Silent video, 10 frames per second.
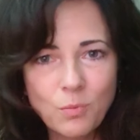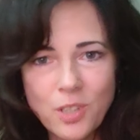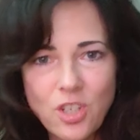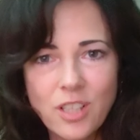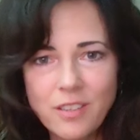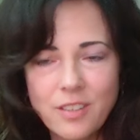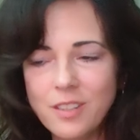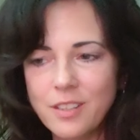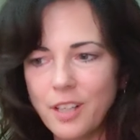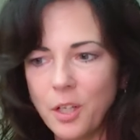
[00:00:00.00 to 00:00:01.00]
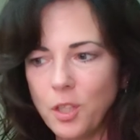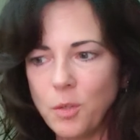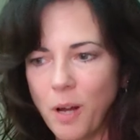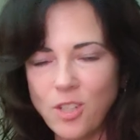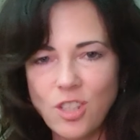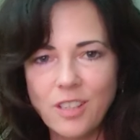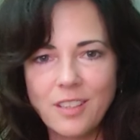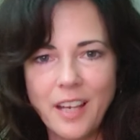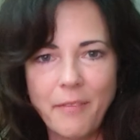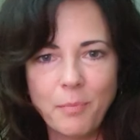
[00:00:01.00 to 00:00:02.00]
which is a good question
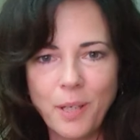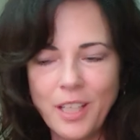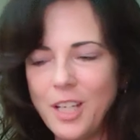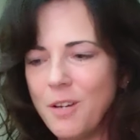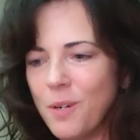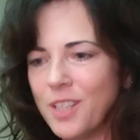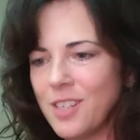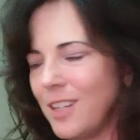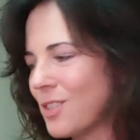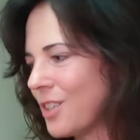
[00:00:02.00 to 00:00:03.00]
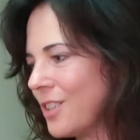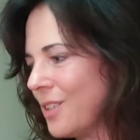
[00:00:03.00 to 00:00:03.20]
that everybody wants answered,